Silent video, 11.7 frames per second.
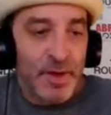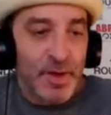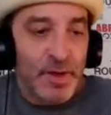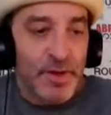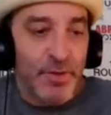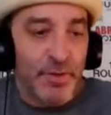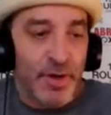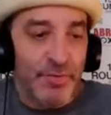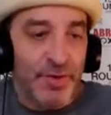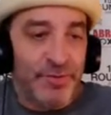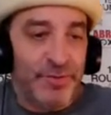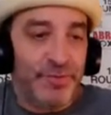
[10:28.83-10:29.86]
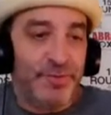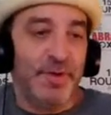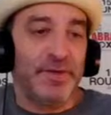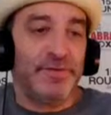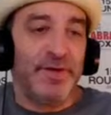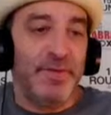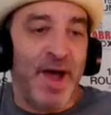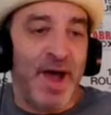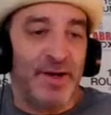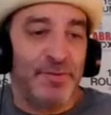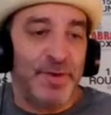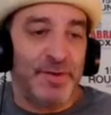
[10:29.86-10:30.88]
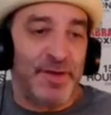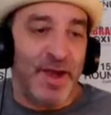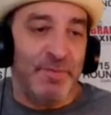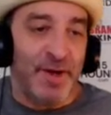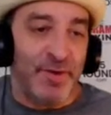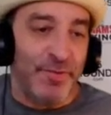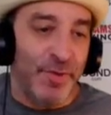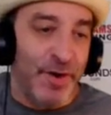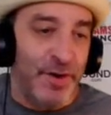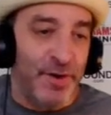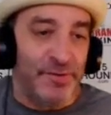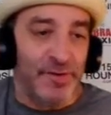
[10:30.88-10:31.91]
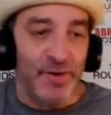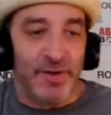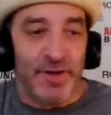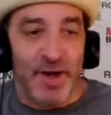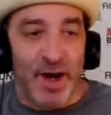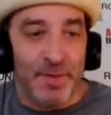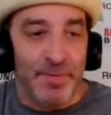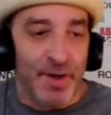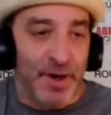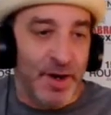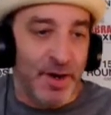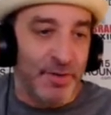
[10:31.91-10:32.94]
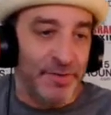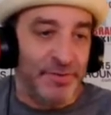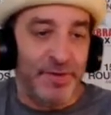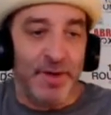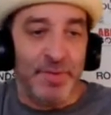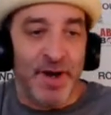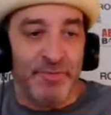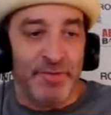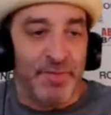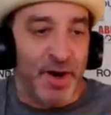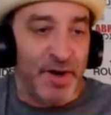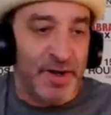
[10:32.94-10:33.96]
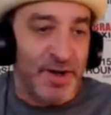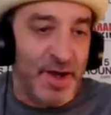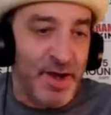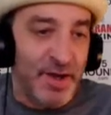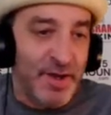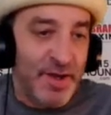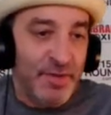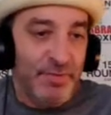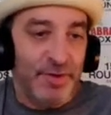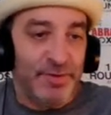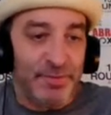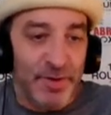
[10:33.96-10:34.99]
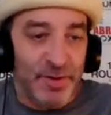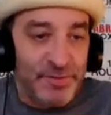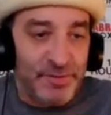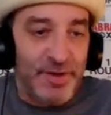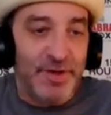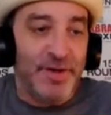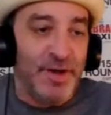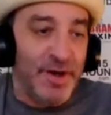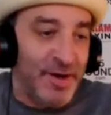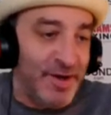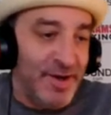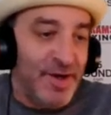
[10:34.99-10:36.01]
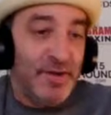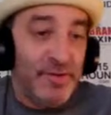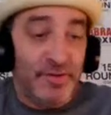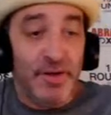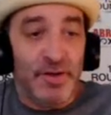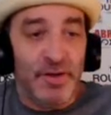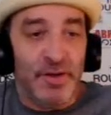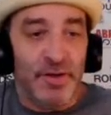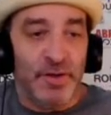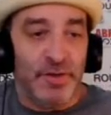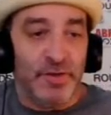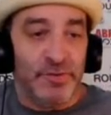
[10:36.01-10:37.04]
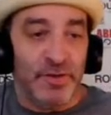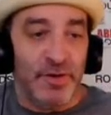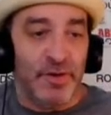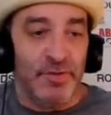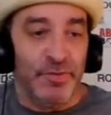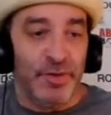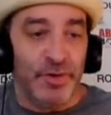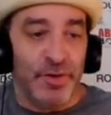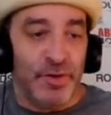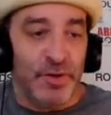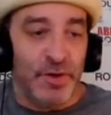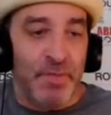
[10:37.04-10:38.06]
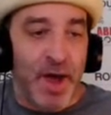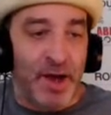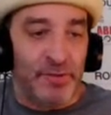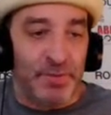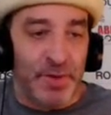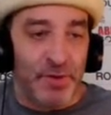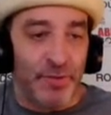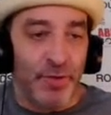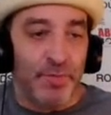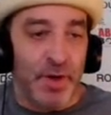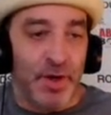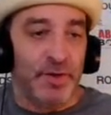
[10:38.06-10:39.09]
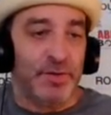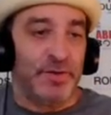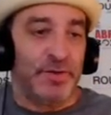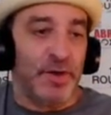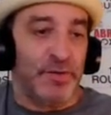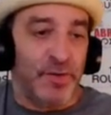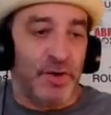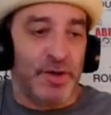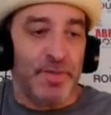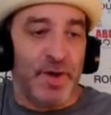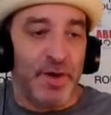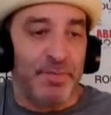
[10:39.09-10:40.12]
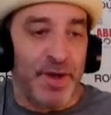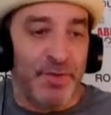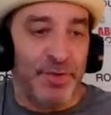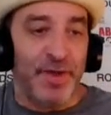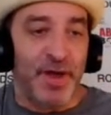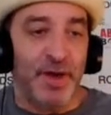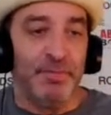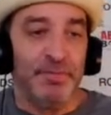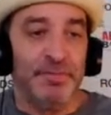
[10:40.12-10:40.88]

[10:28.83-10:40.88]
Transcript: You're with SplitT Management, Dave McWhorter, Joe Chiambo, and Tim and everybody with SplitT. It's a real good management group. Talk about being with them.